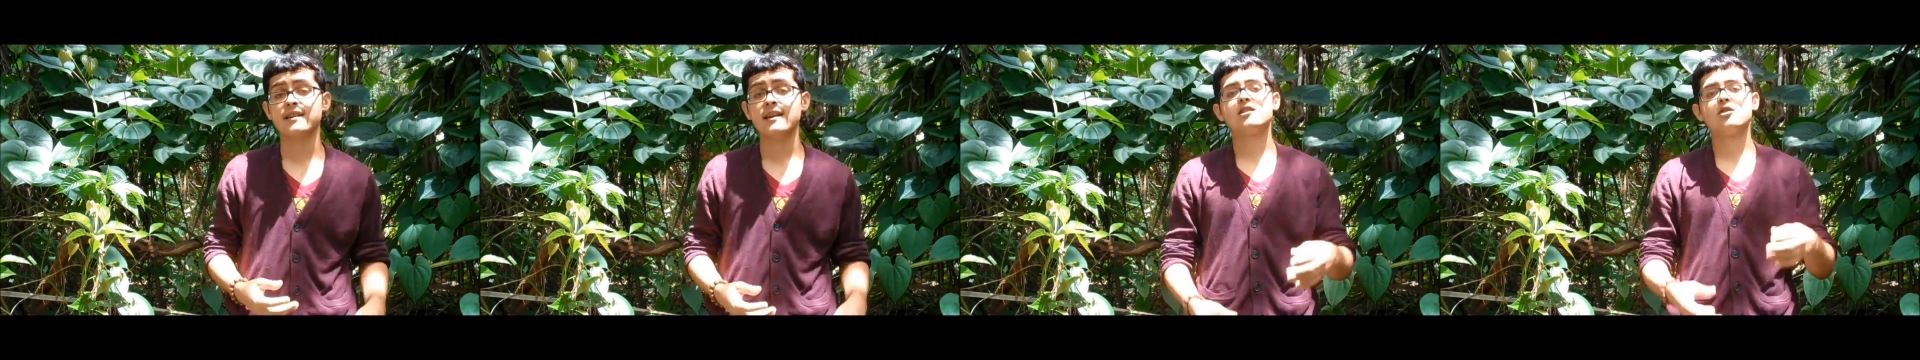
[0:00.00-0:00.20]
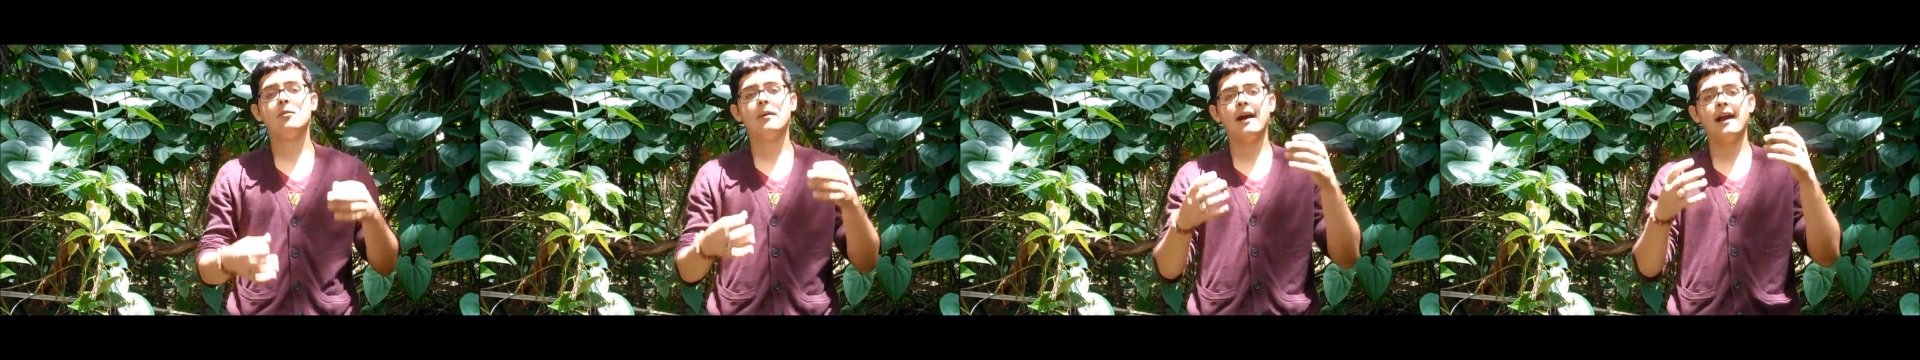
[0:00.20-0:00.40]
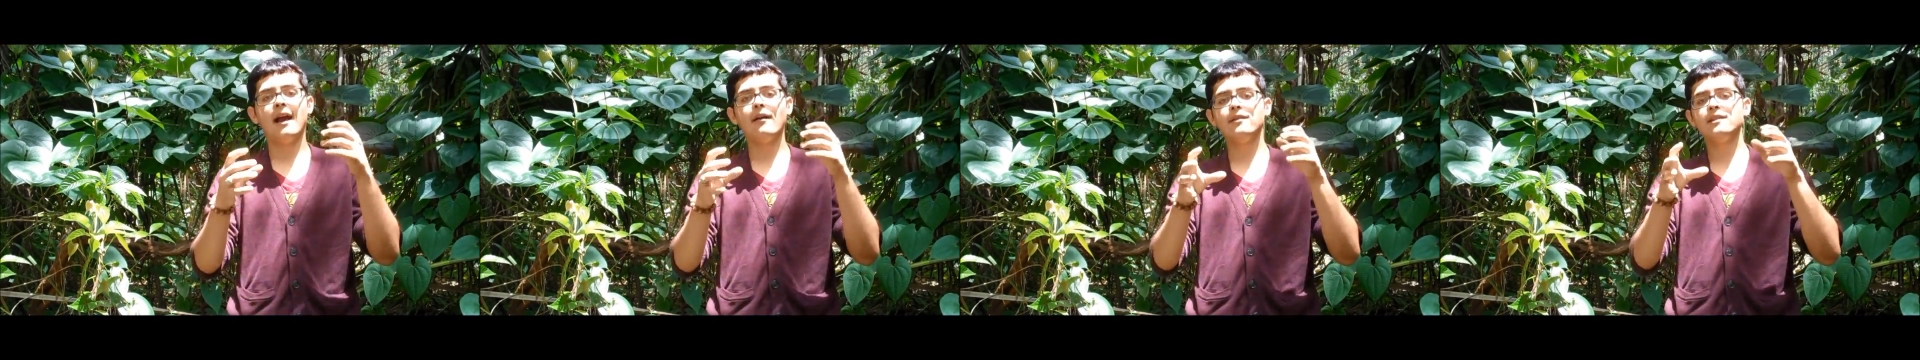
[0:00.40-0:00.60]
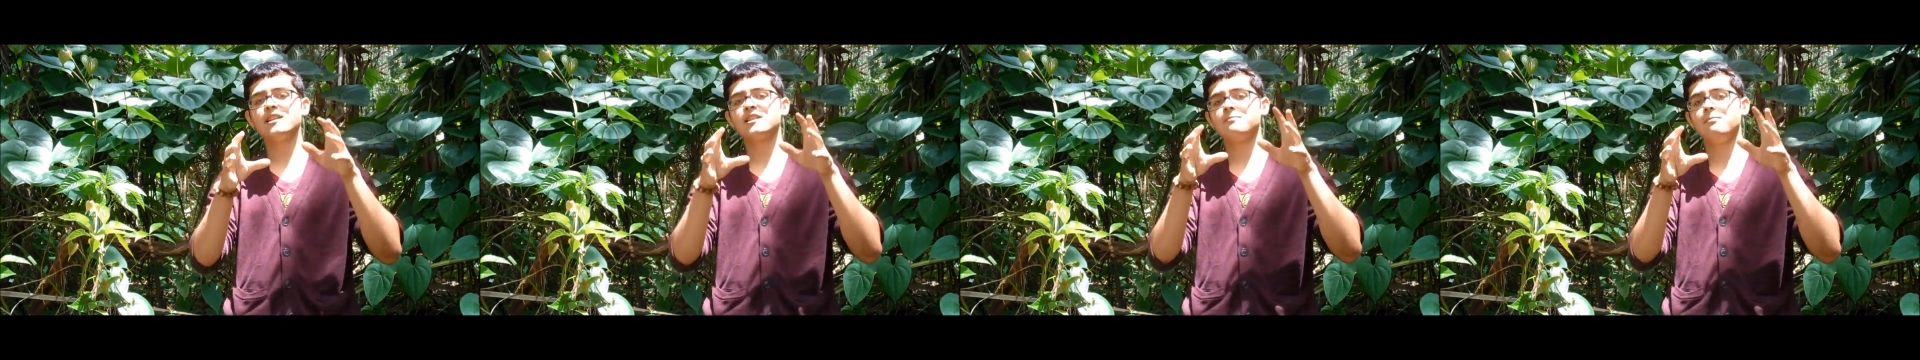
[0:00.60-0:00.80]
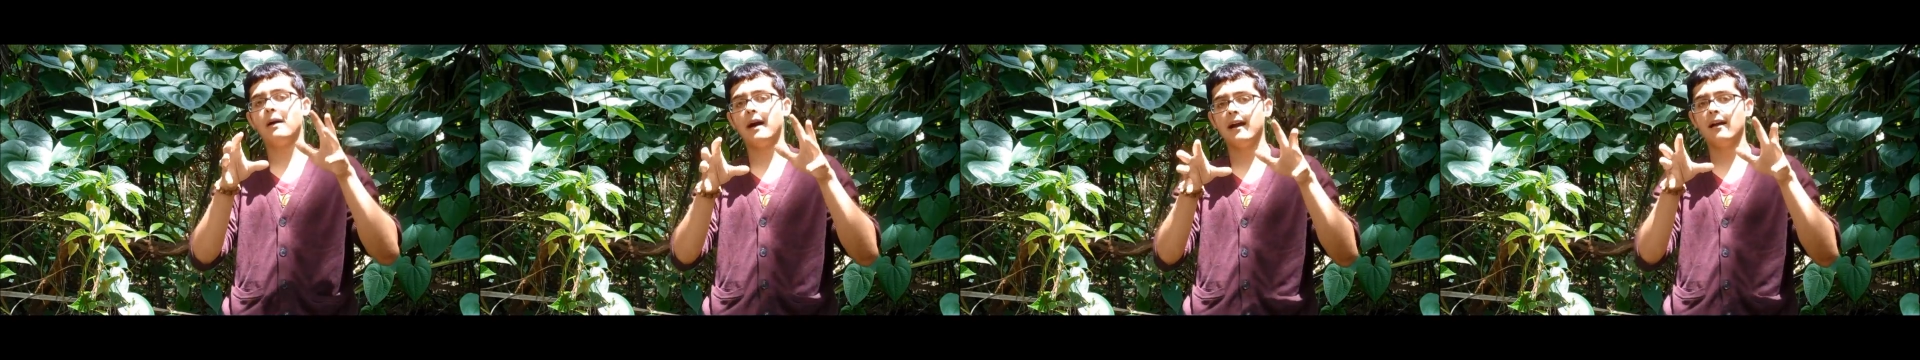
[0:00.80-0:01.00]
So by having this
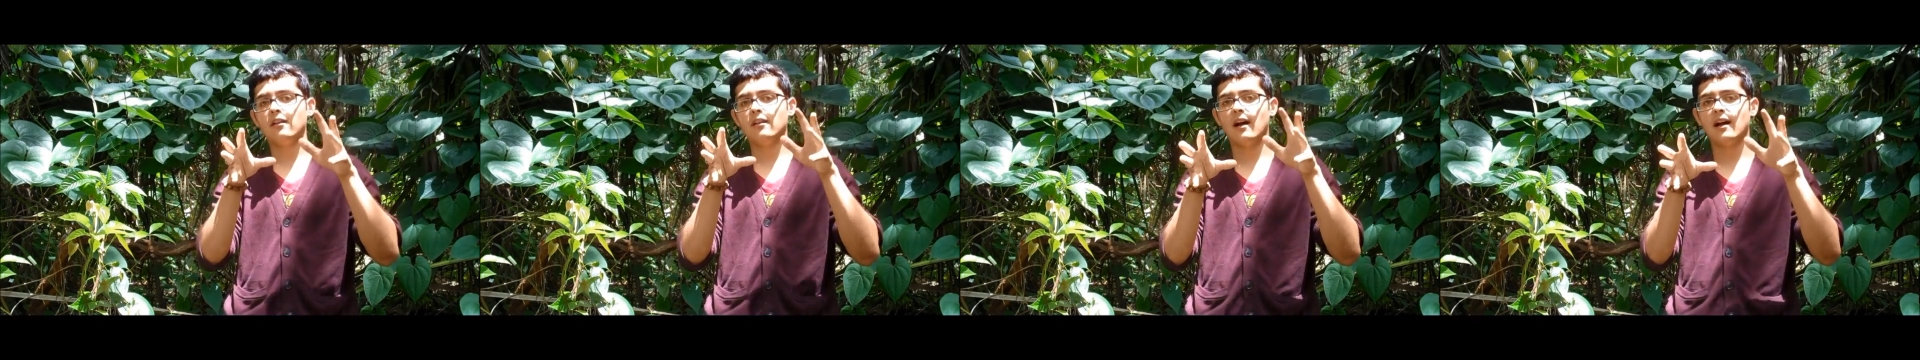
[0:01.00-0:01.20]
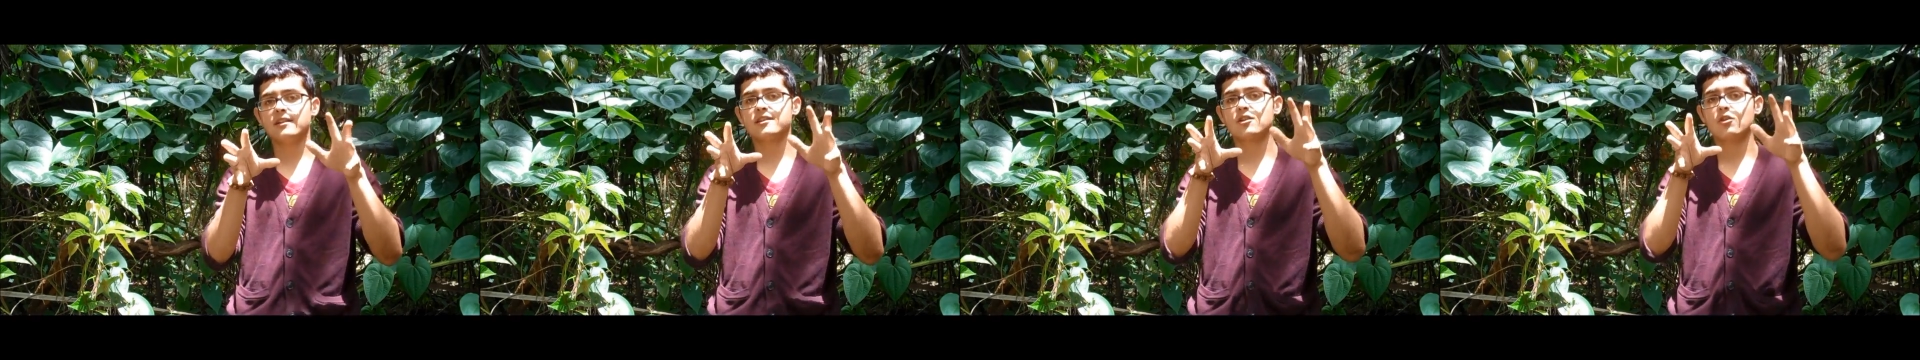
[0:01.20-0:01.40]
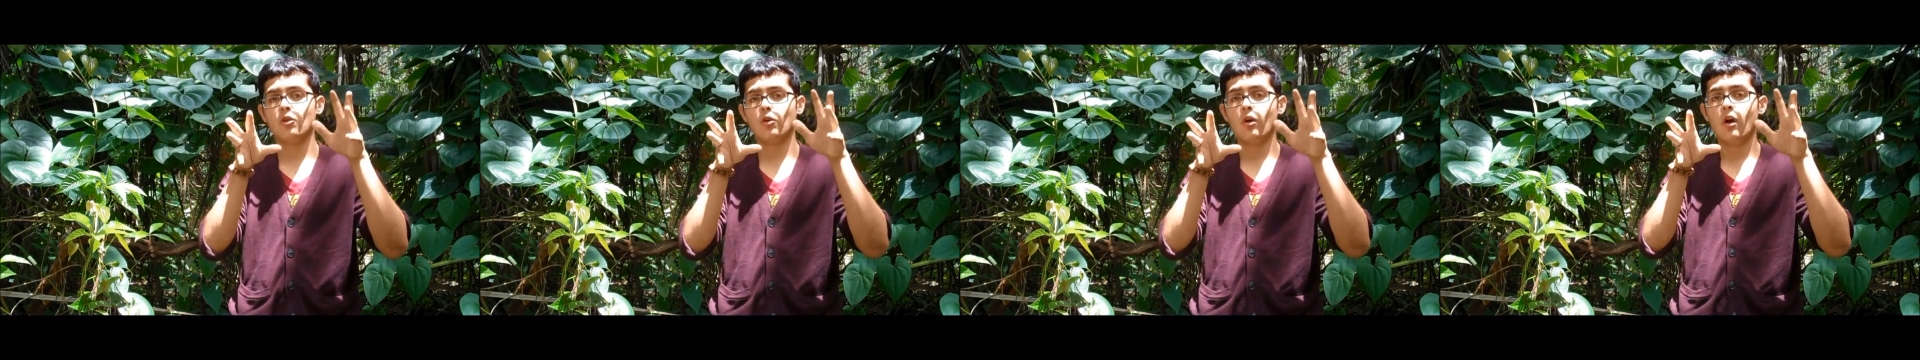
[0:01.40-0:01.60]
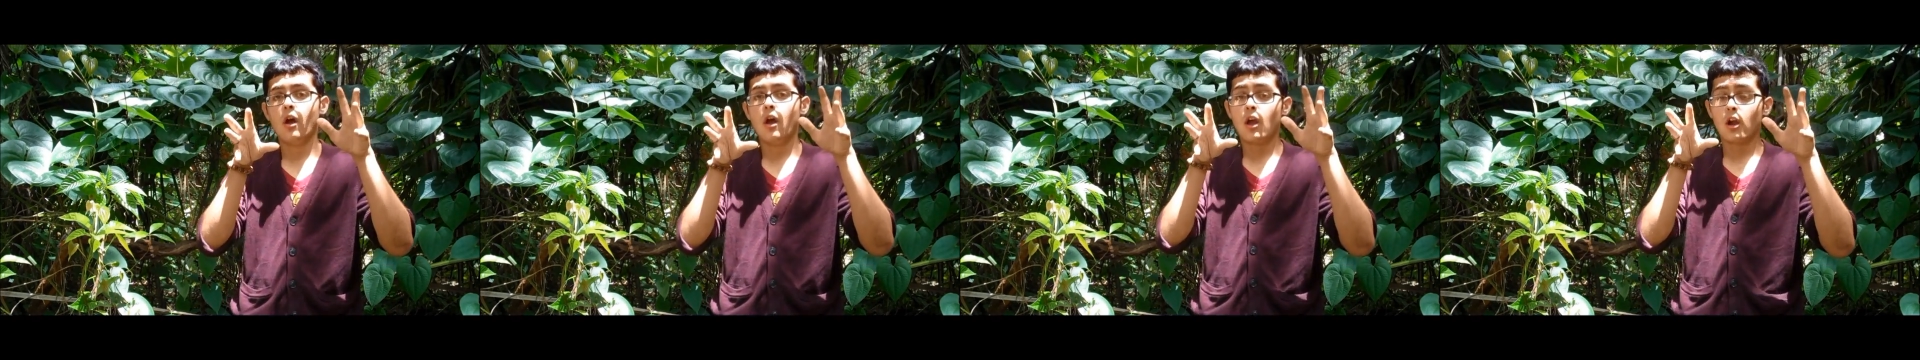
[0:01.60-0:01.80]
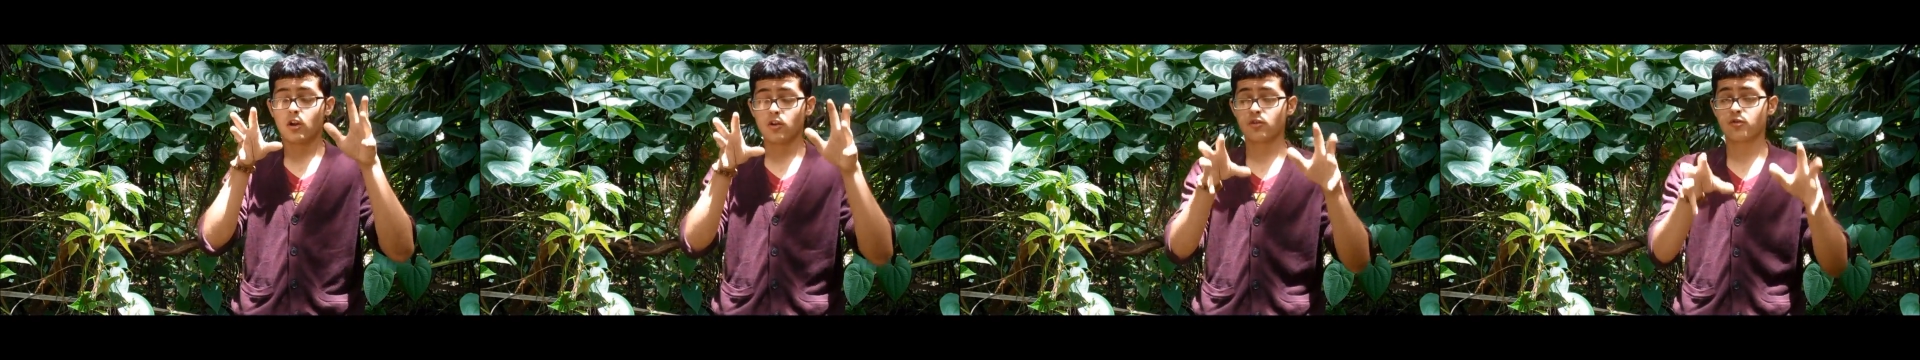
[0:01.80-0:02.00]
biological
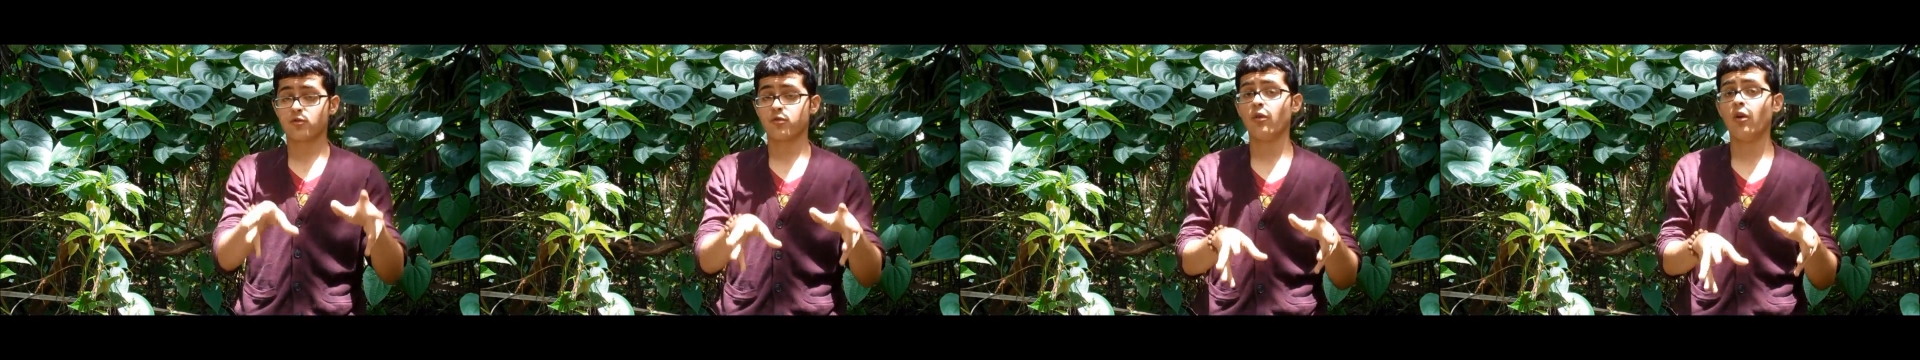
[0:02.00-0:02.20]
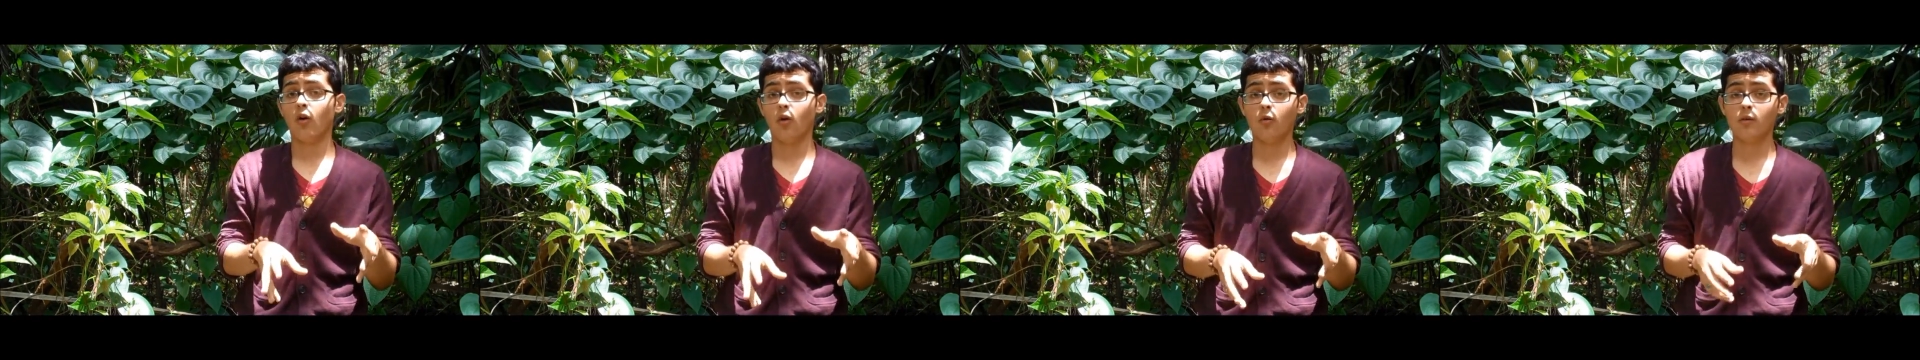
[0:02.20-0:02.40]
control,